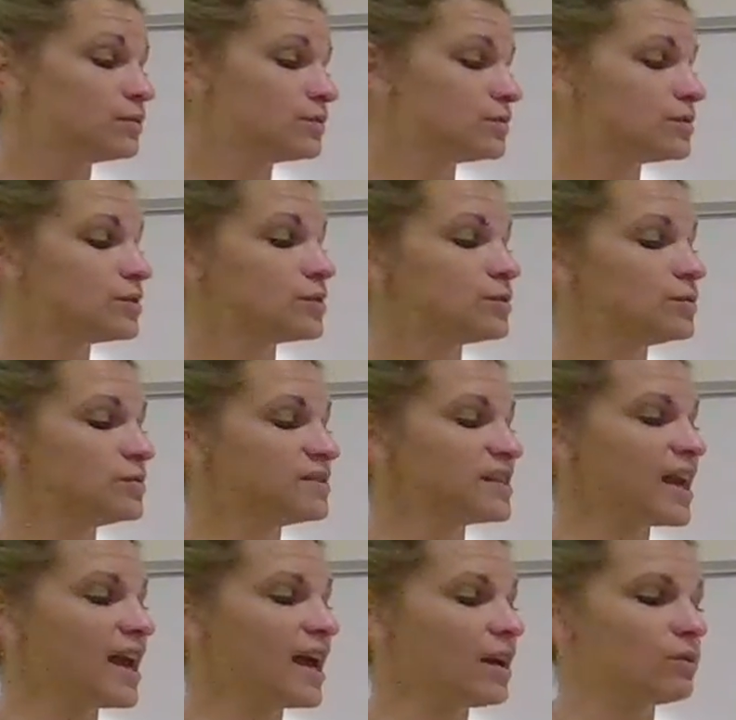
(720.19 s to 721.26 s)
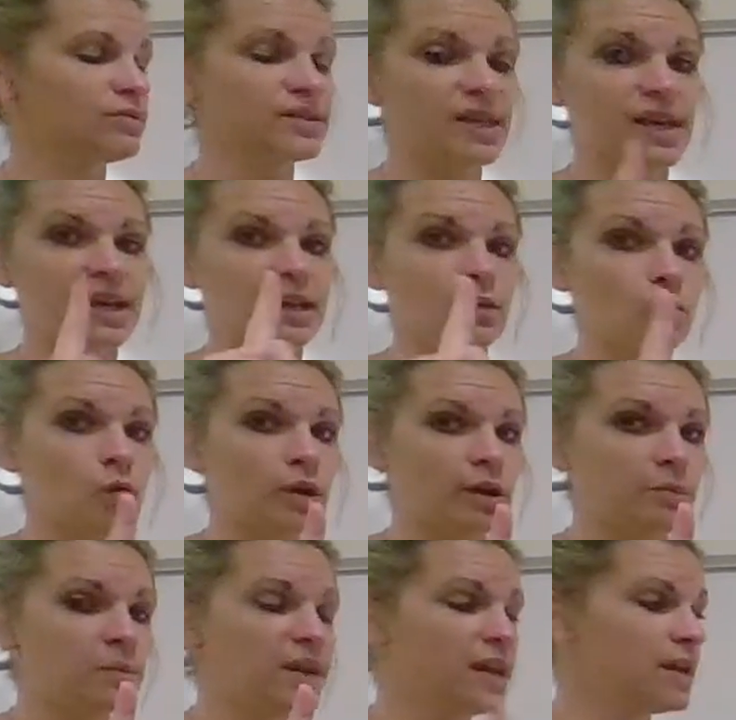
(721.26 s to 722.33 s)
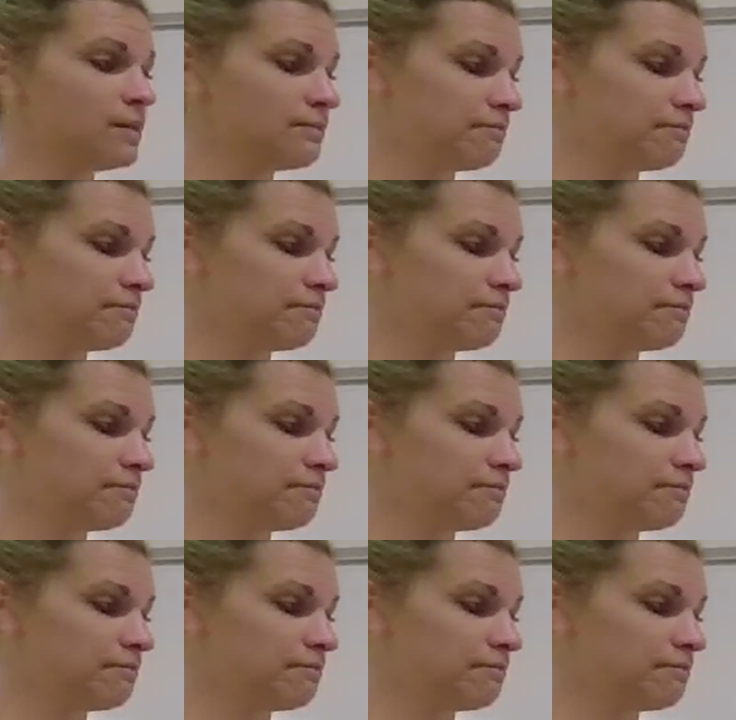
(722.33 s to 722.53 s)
2 sounds in 1 beat,